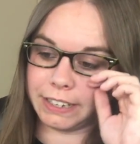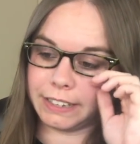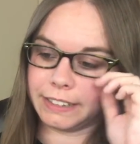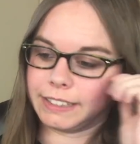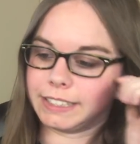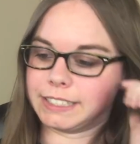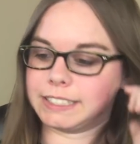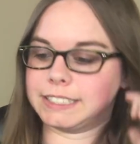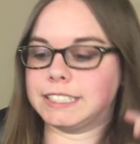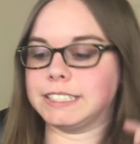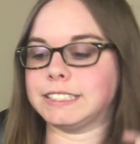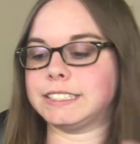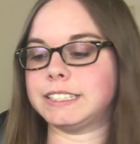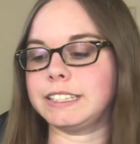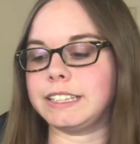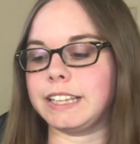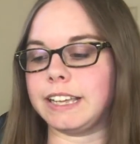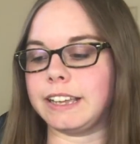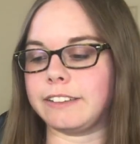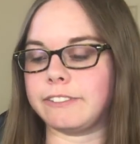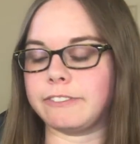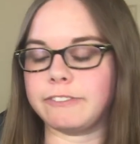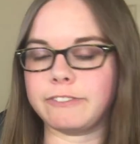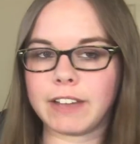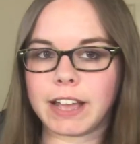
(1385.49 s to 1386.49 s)
This isn't
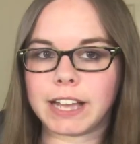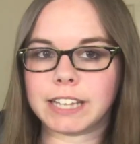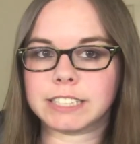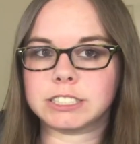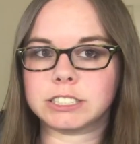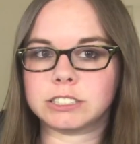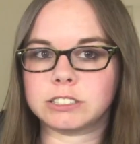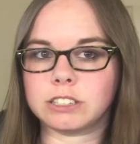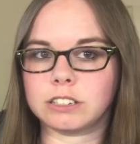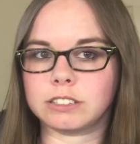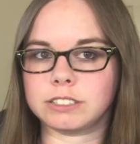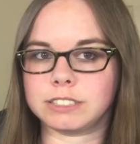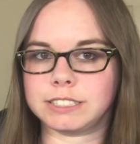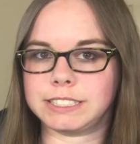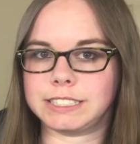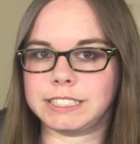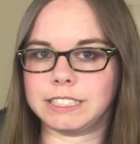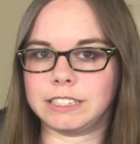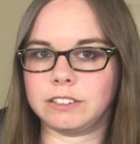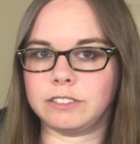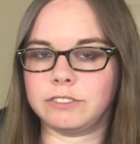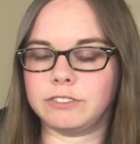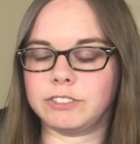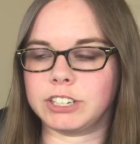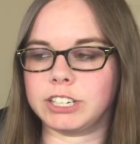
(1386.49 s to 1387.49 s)
like Fast Start
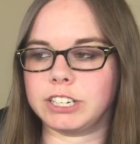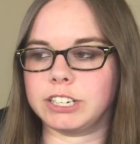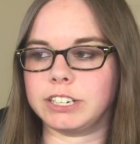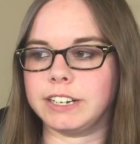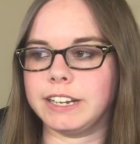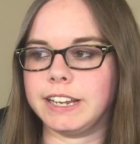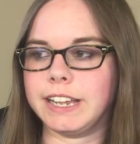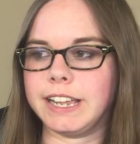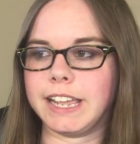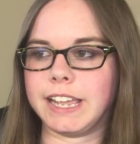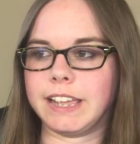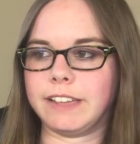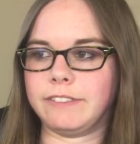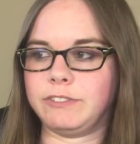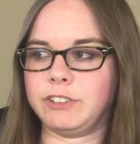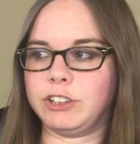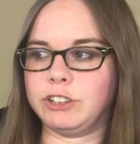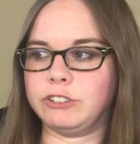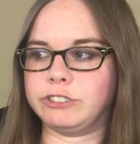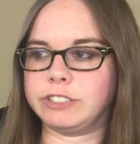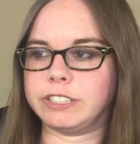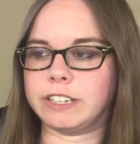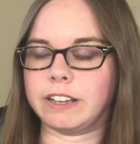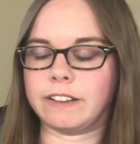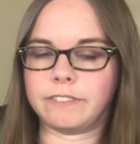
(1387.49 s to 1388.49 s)
Silver. If you
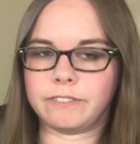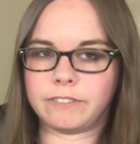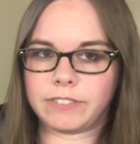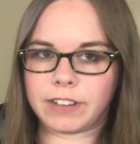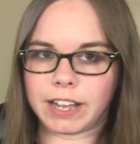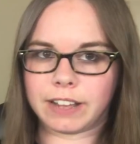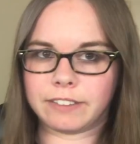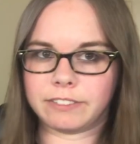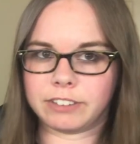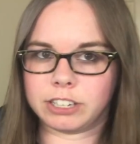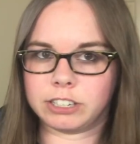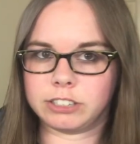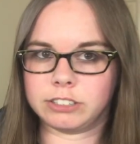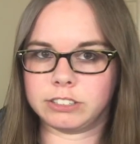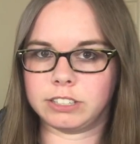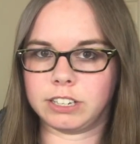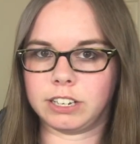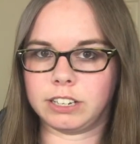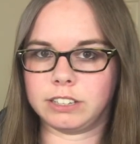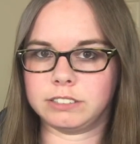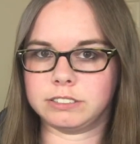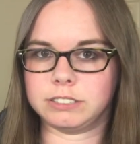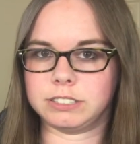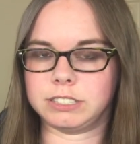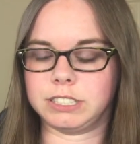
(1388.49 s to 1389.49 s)
sell
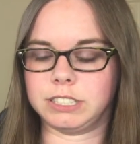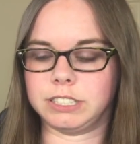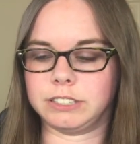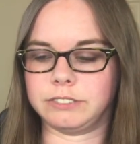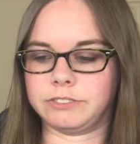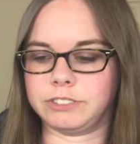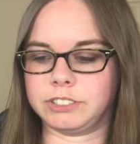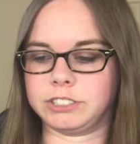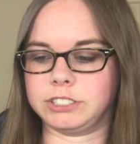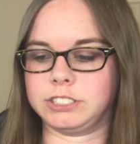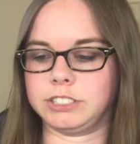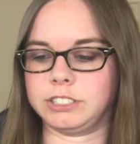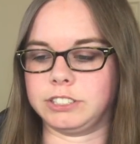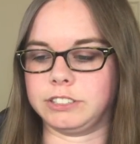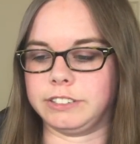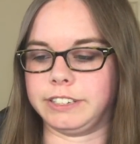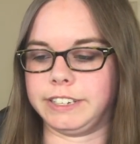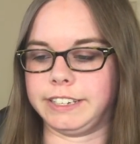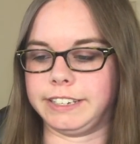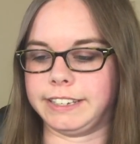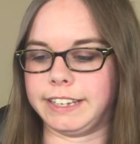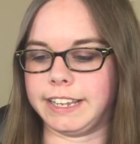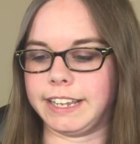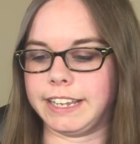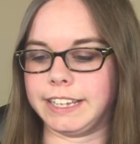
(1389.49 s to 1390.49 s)
$500 in your first 30
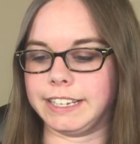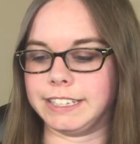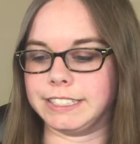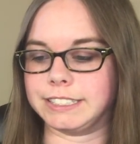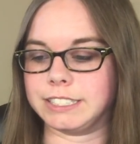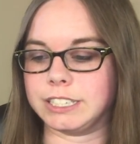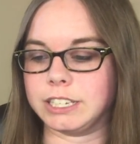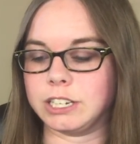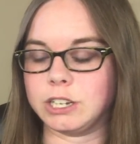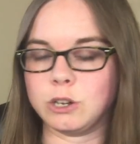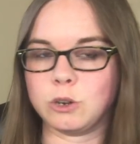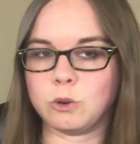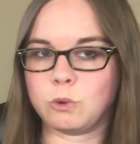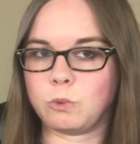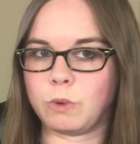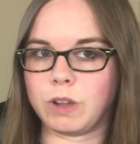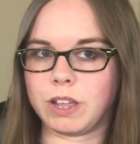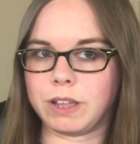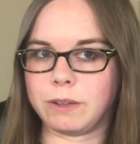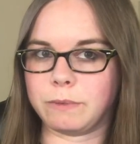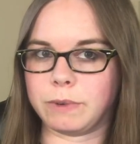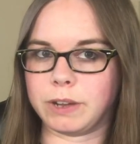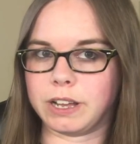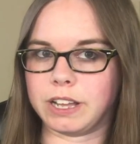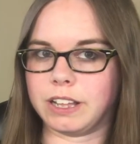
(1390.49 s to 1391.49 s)
days, we
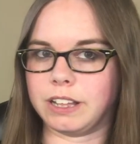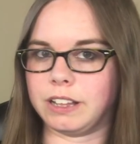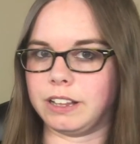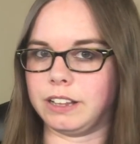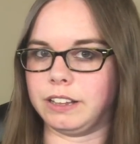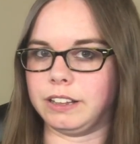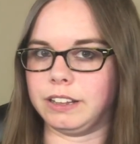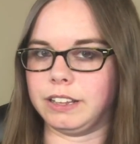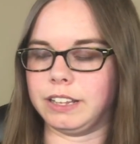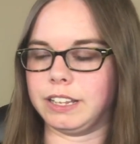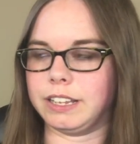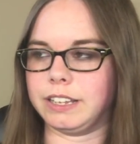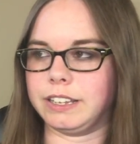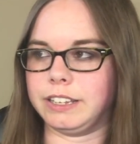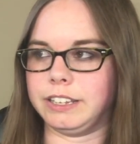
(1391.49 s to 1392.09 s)
will,